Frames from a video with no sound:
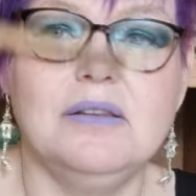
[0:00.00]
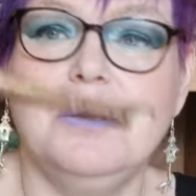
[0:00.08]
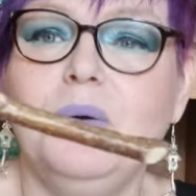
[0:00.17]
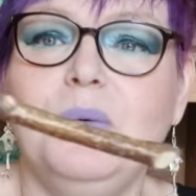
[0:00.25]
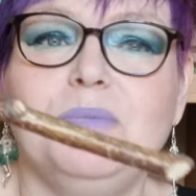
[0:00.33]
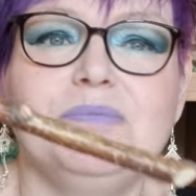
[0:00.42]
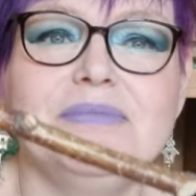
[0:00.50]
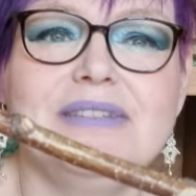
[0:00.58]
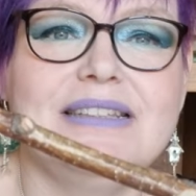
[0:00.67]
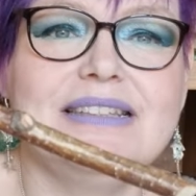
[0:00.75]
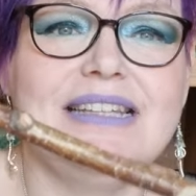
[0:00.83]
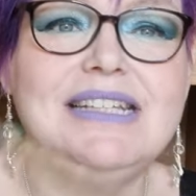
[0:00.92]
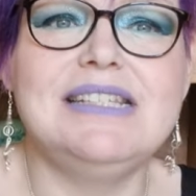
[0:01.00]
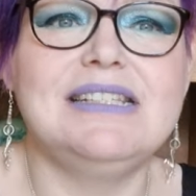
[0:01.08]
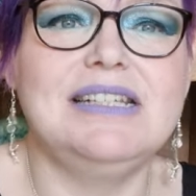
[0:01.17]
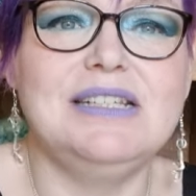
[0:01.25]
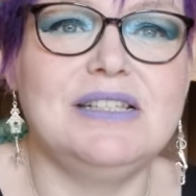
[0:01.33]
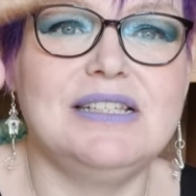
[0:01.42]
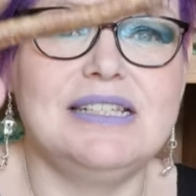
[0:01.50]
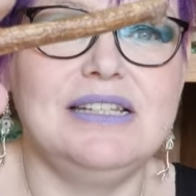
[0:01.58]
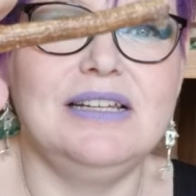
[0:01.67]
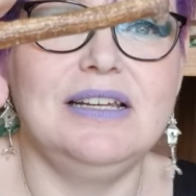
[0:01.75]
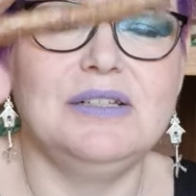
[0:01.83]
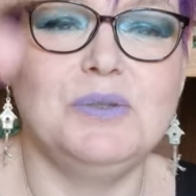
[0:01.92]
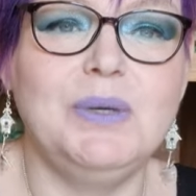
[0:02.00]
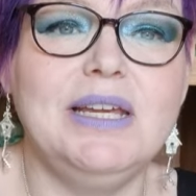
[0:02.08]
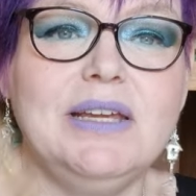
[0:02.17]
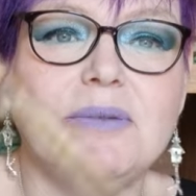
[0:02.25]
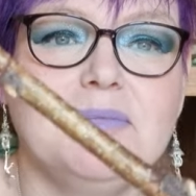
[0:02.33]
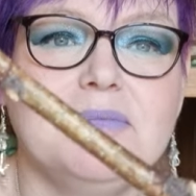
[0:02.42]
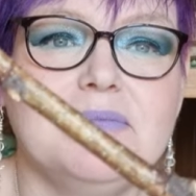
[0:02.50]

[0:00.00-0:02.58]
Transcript: Oh, this is a twig.